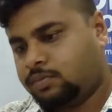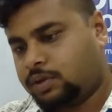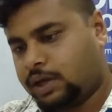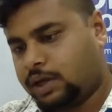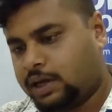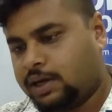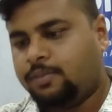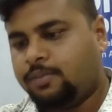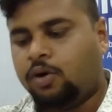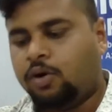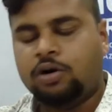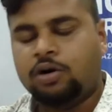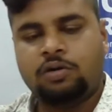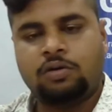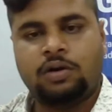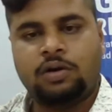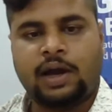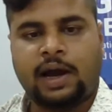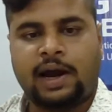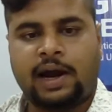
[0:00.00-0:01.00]
any
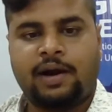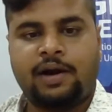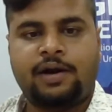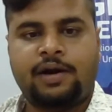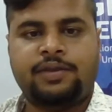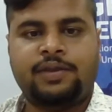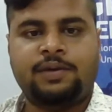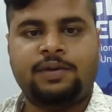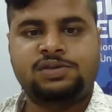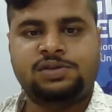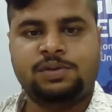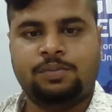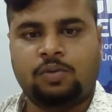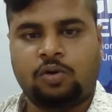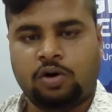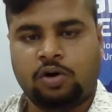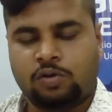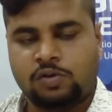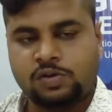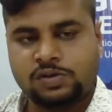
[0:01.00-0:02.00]
module, and the some
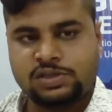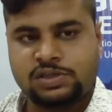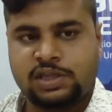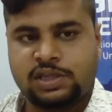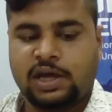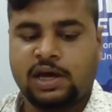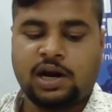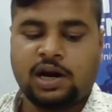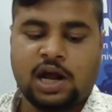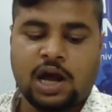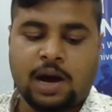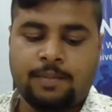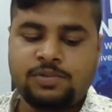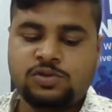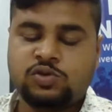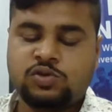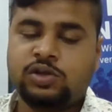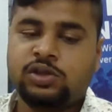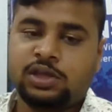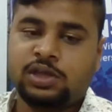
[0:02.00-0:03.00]
modules there
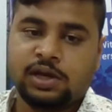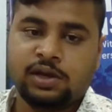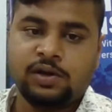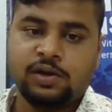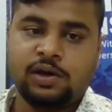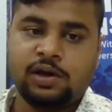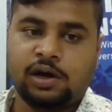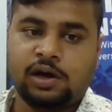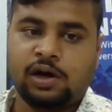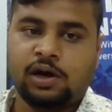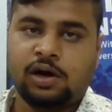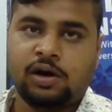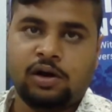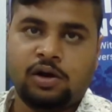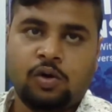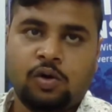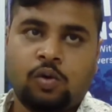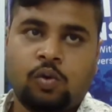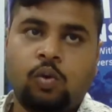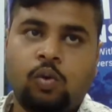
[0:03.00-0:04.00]
comes with
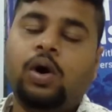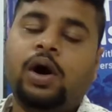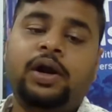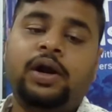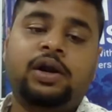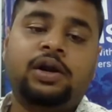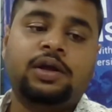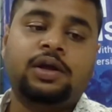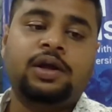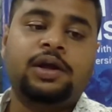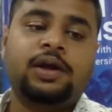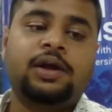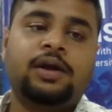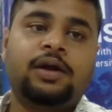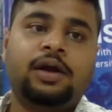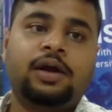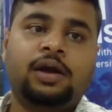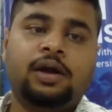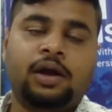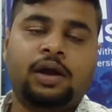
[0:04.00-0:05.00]
a word
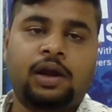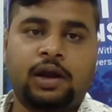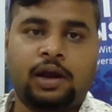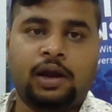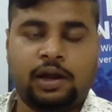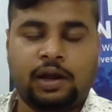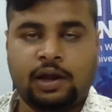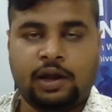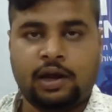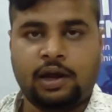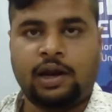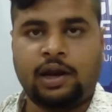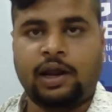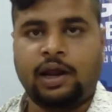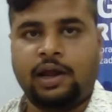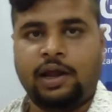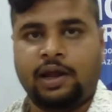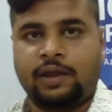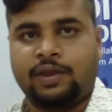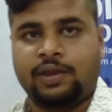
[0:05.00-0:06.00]
in
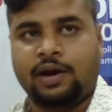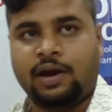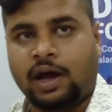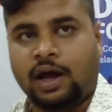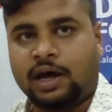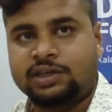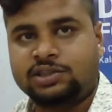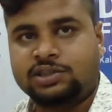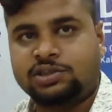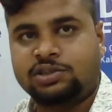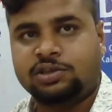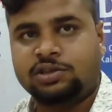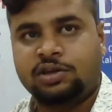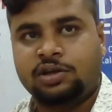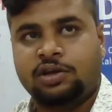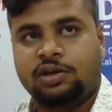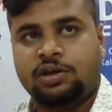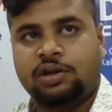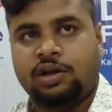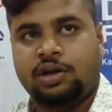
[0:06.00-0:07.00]
the last,
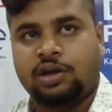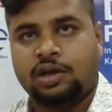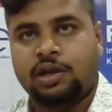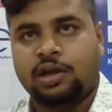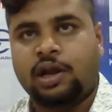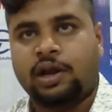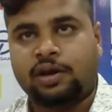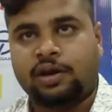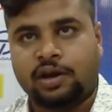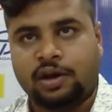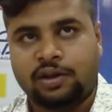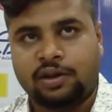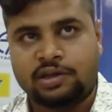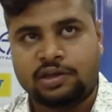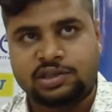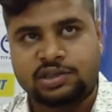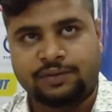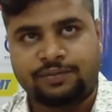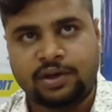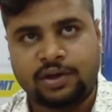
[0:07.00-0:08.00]
like in the
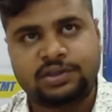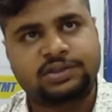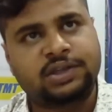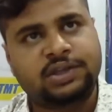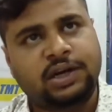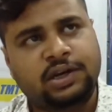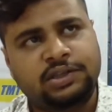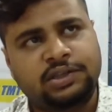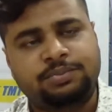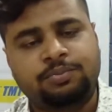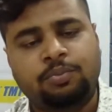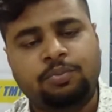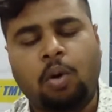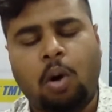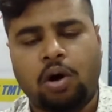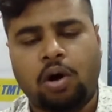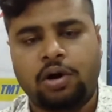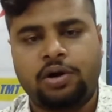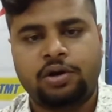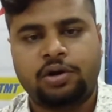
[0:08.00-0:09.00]
suffix, that is
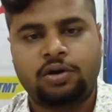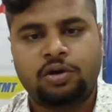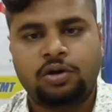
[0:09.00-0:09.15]
mod,